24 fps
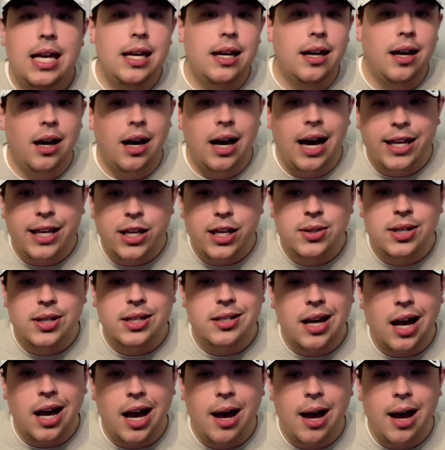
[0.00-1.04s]
I use his
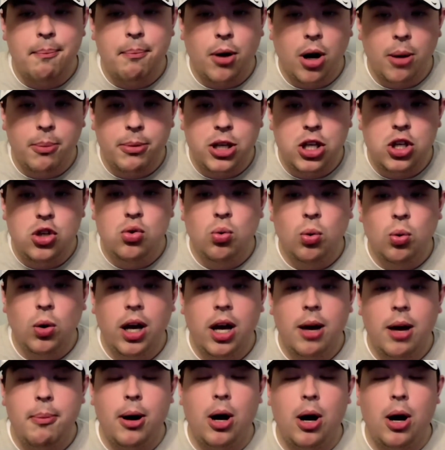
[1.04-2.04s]
hot barbecue rub